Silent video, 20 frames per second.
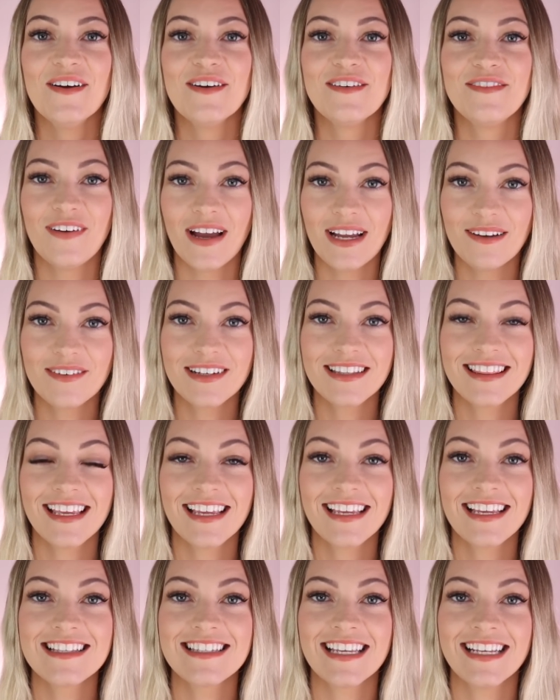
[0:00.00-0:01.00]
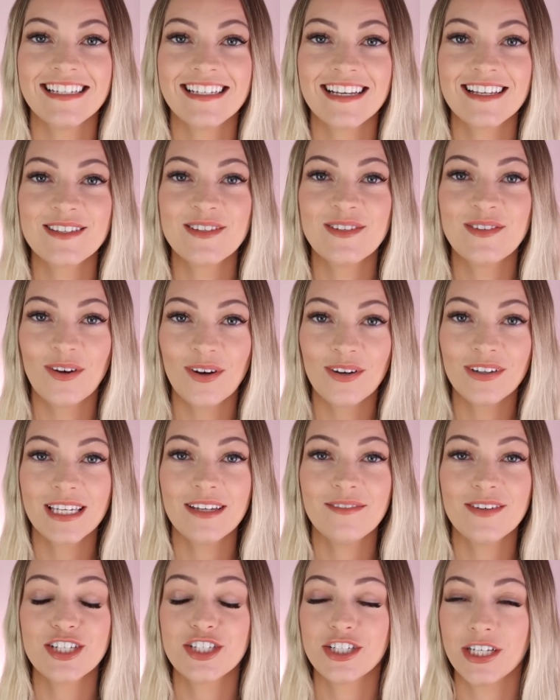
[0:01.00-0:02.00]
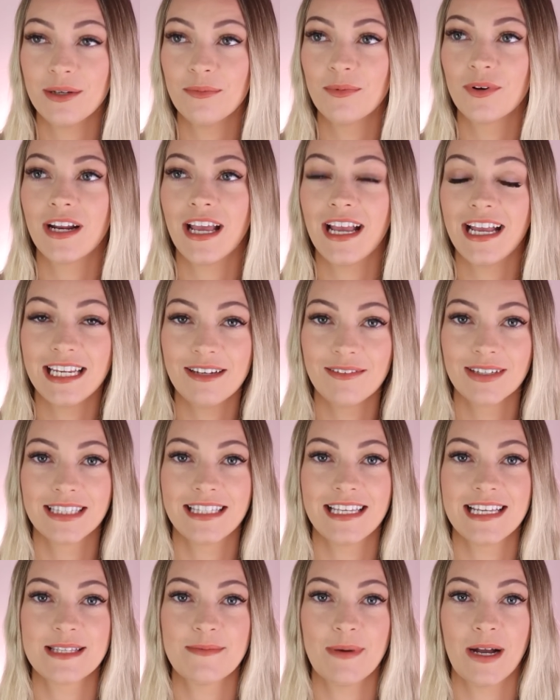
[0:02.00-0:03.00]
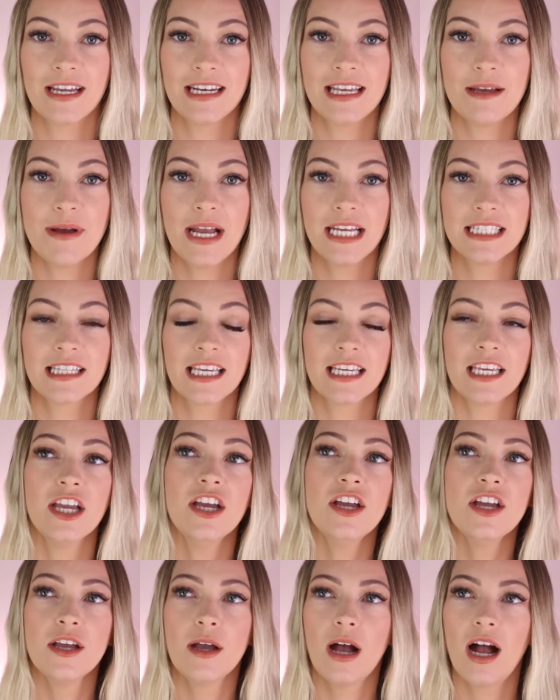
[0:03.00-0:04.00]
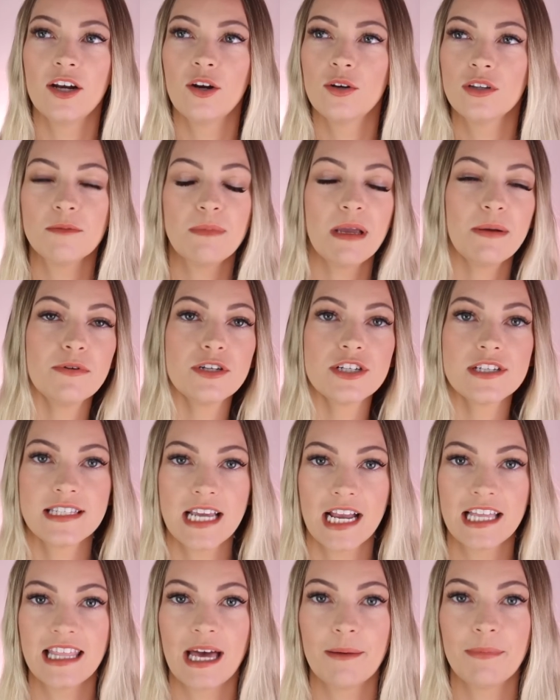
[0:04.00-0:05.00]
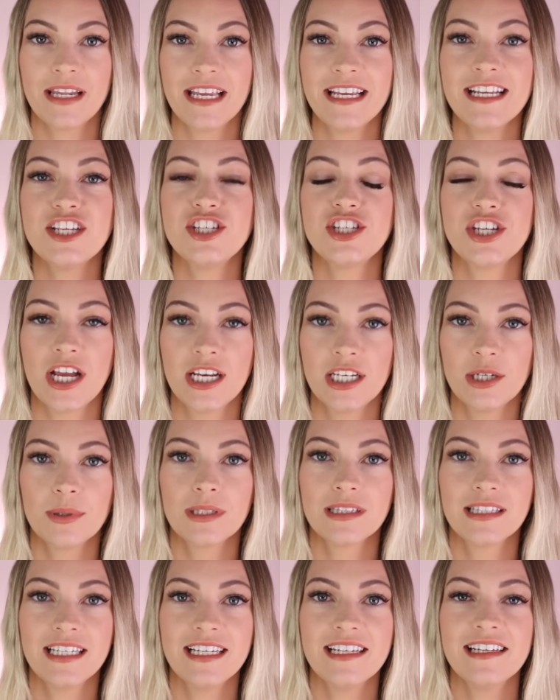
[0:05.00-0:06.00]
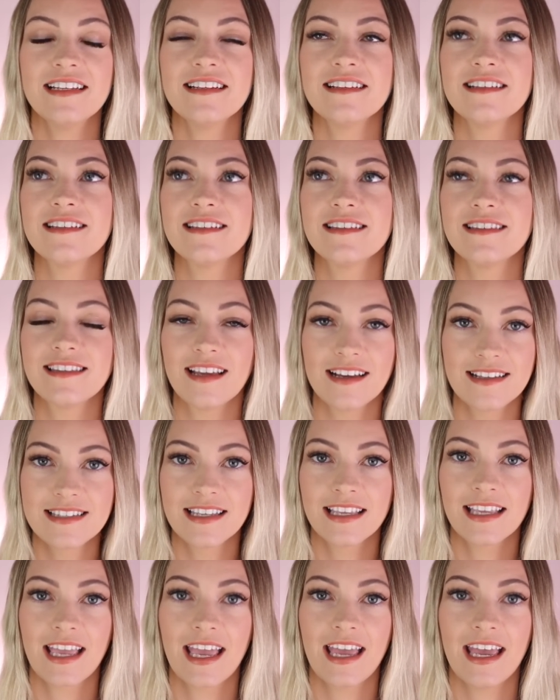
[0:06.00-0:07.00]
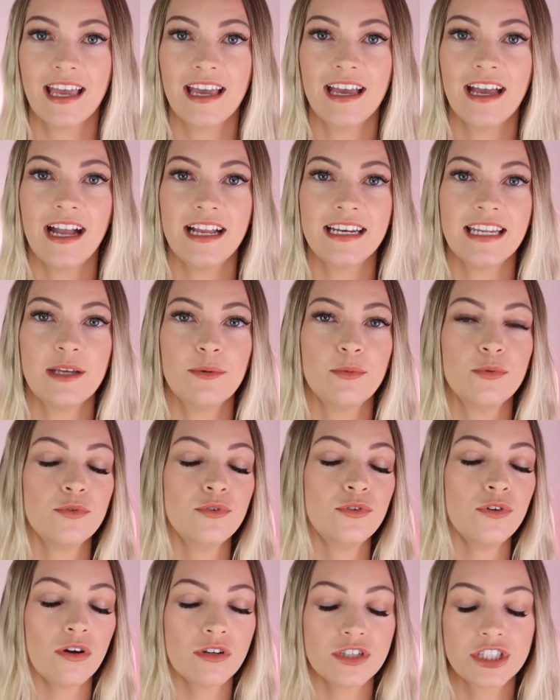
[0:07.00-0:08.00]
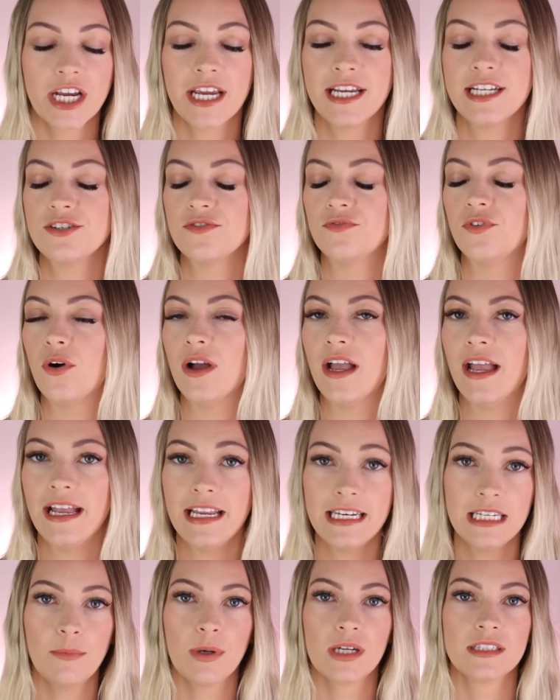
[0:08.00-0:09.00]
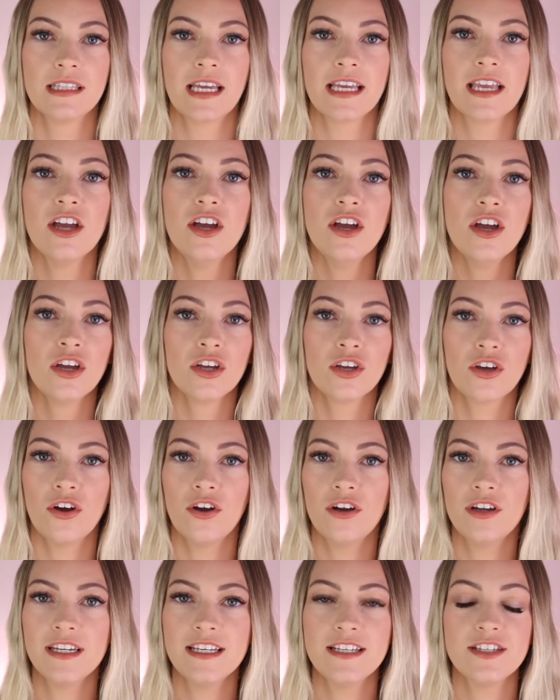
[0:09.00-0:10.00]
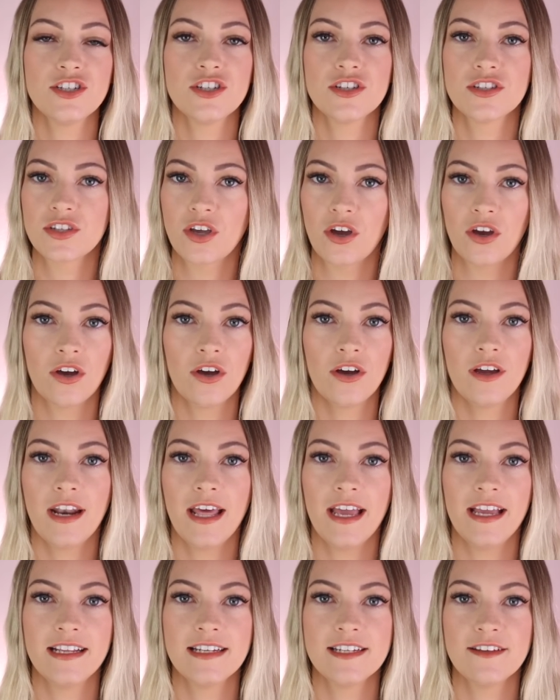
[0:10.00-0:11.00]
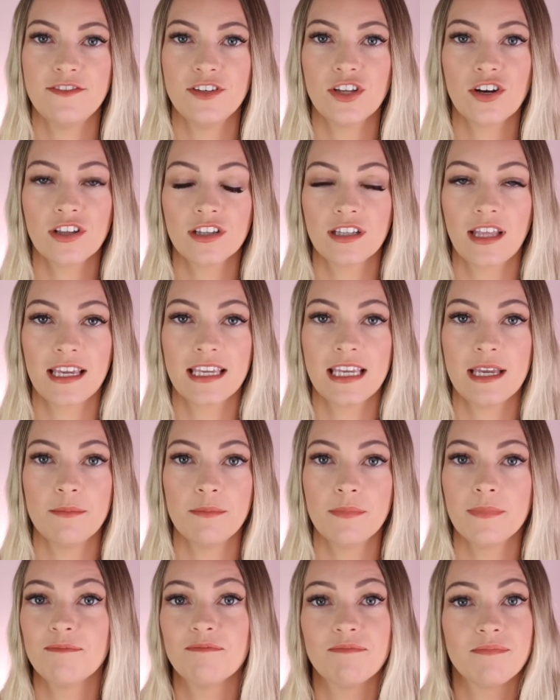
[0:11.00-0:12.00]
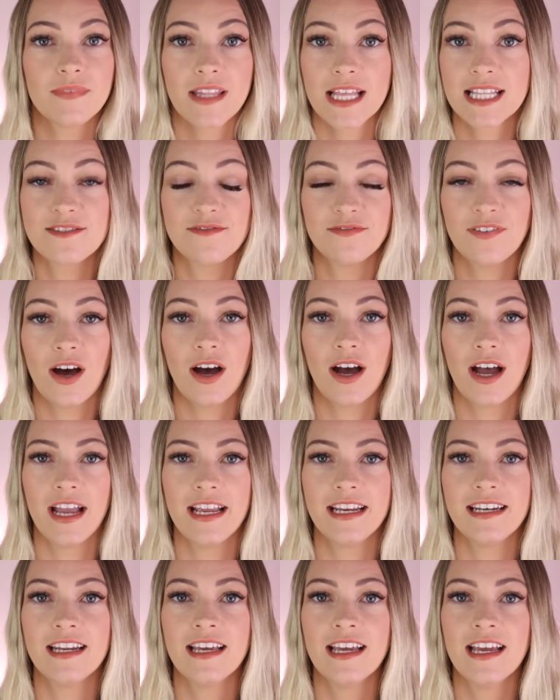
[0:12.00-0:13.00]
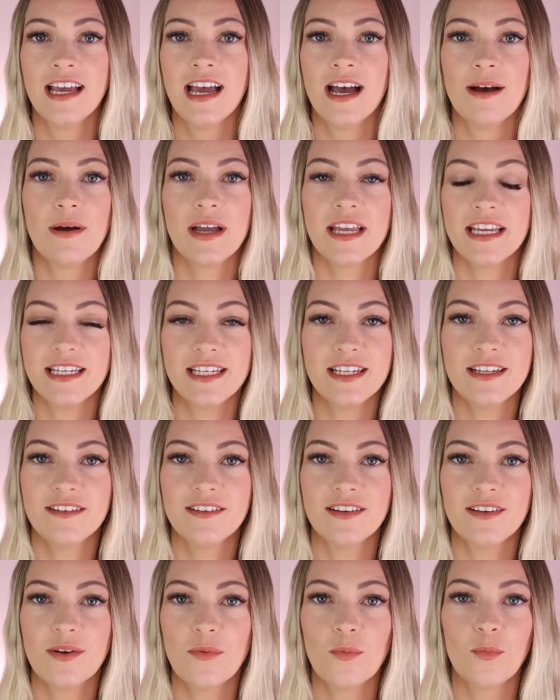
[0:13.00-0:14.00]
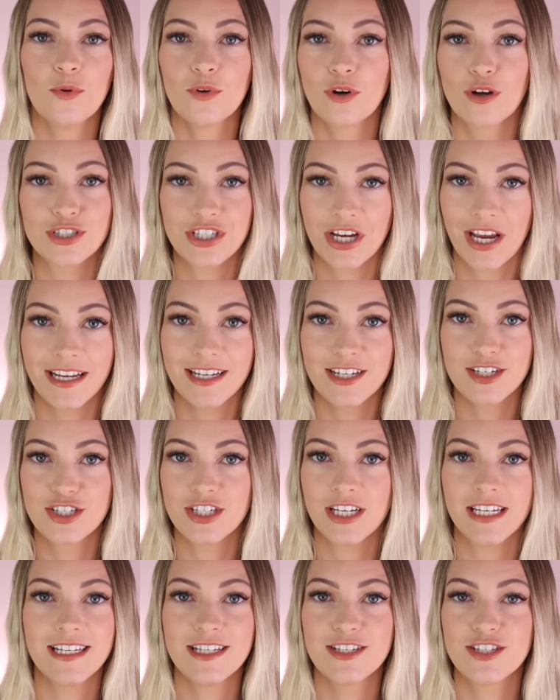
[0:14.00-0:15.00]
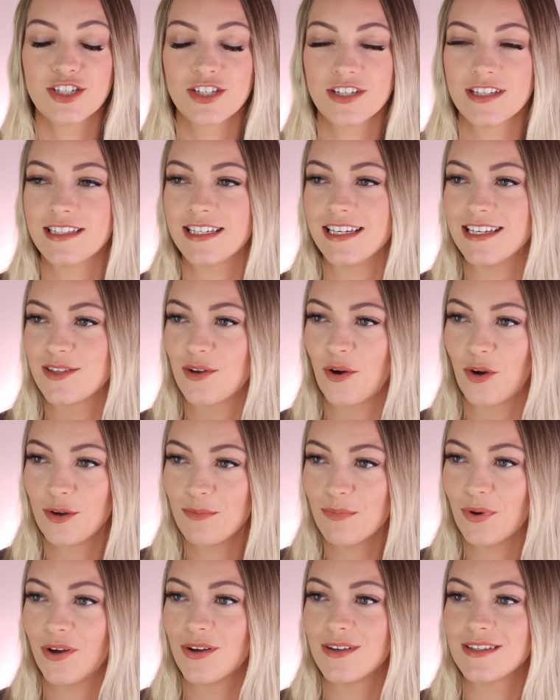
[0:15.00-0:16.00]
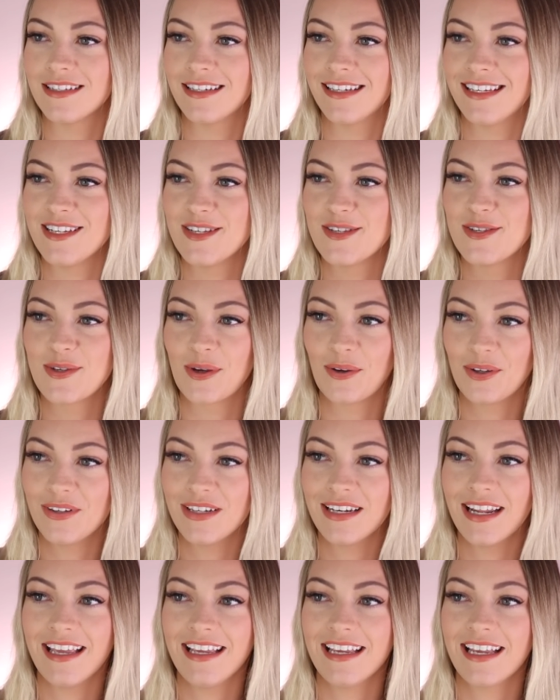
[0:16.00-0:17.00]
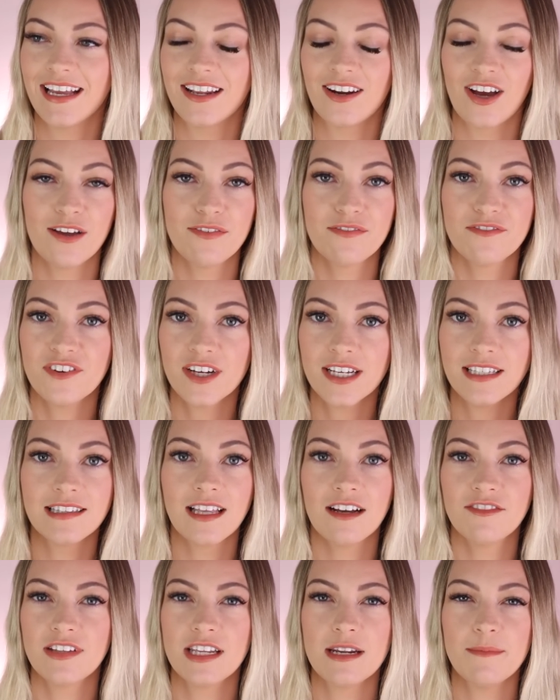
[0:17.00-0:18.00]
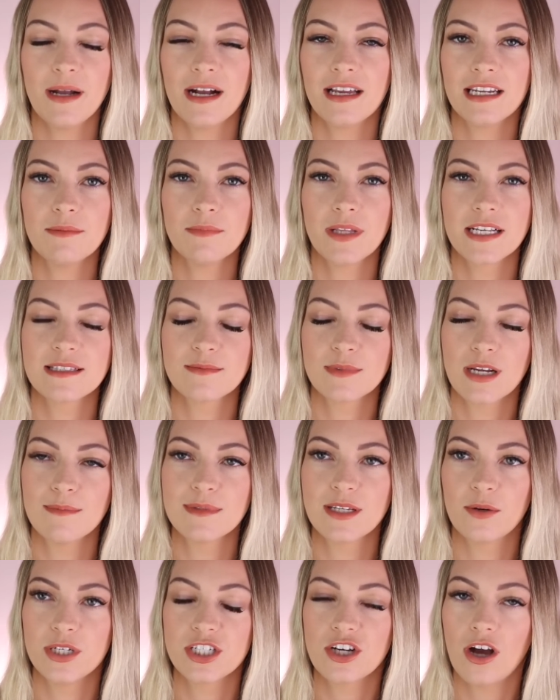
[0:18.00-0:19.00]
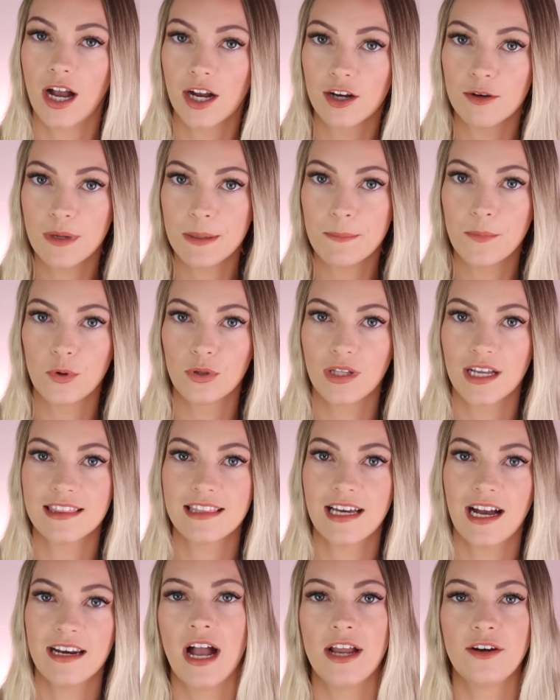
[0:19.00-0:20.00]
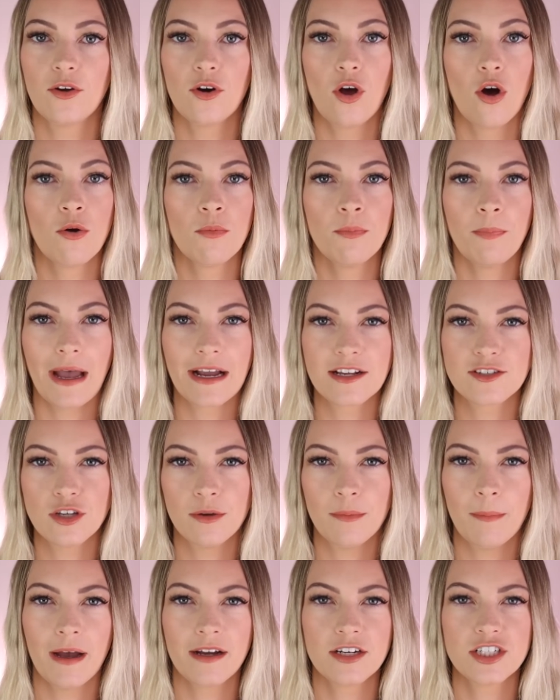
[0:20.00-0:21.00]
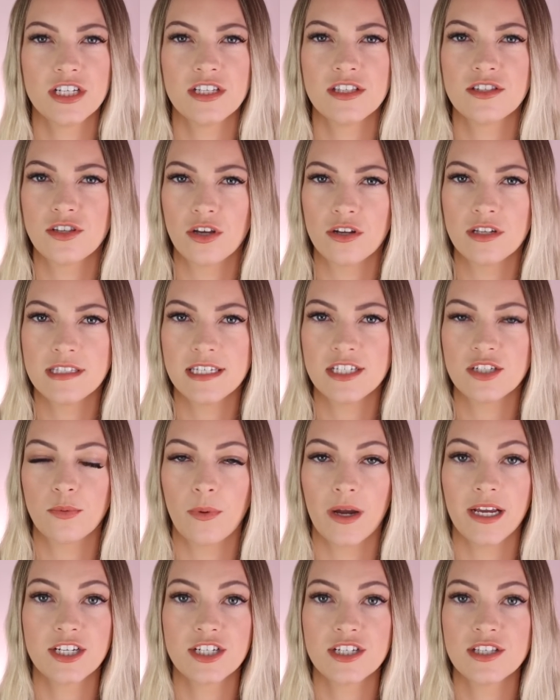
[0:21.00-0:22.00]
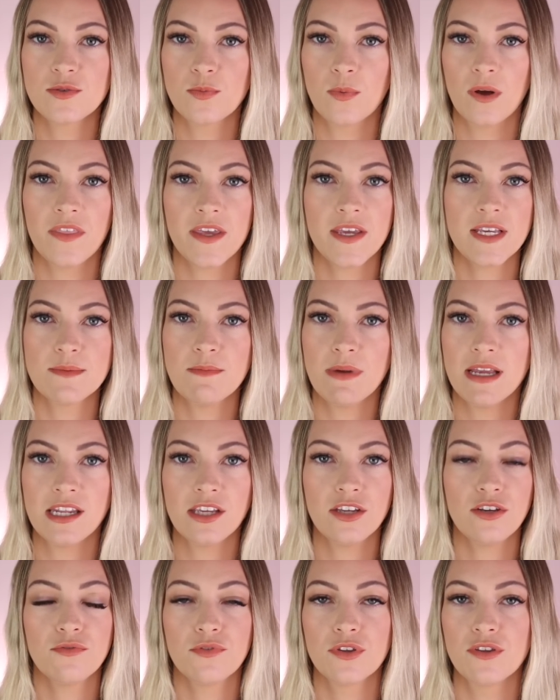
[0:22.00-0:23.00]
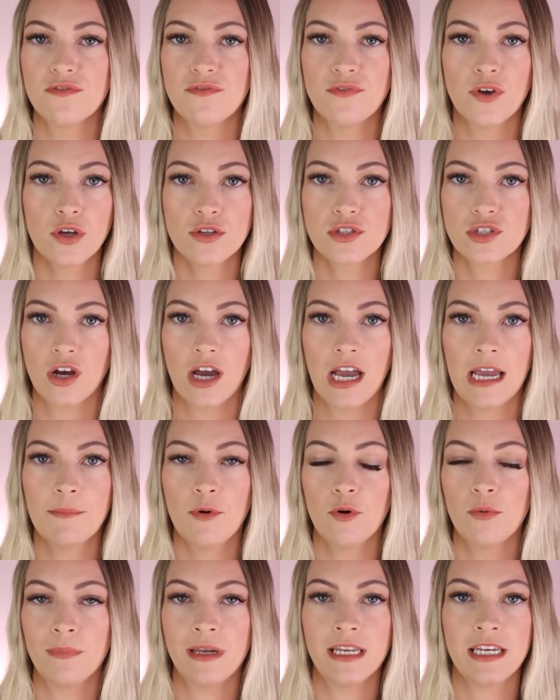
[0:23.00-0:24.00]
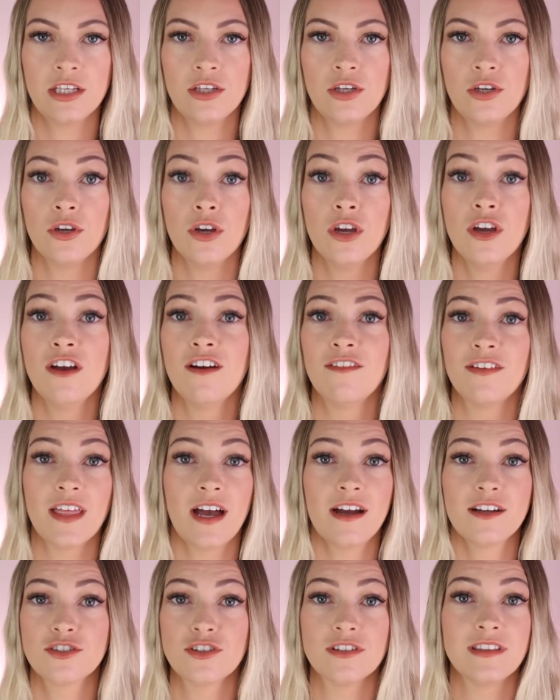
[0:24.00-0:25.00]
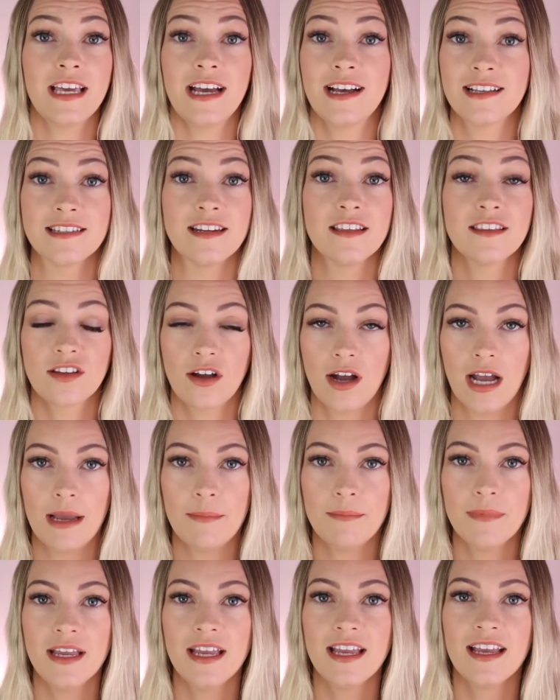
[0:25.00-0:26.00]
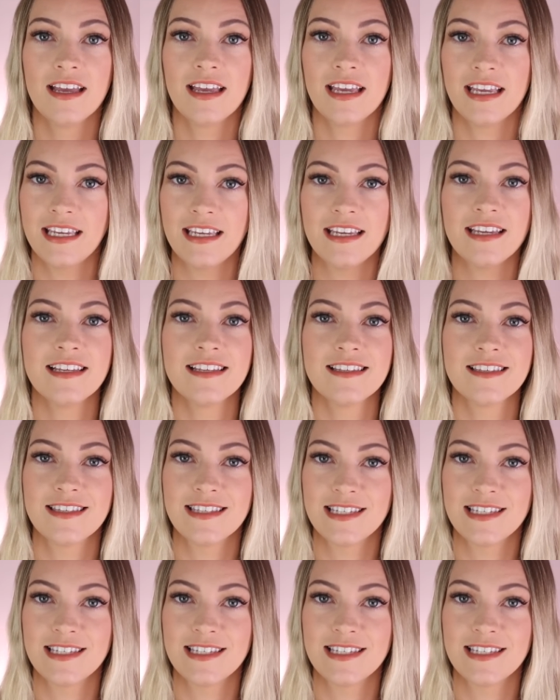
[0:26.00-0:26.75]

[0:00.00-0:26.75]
Favorite thing is he does not give a shit what anyone thinks about him. And like, I know a lot of people just say that, but he genuinely doesn't care and he will not change for anyone. Like Kurt is just Kurt and if you don't like him, that's fine. He will not change. He is just his own person. He's so unique and I freaking love that about him. Like sometimes I wish I could be more like that and not hold back so much in certain situations, whether he's meeting you for the first time or meeting you for the 100,000th time. He is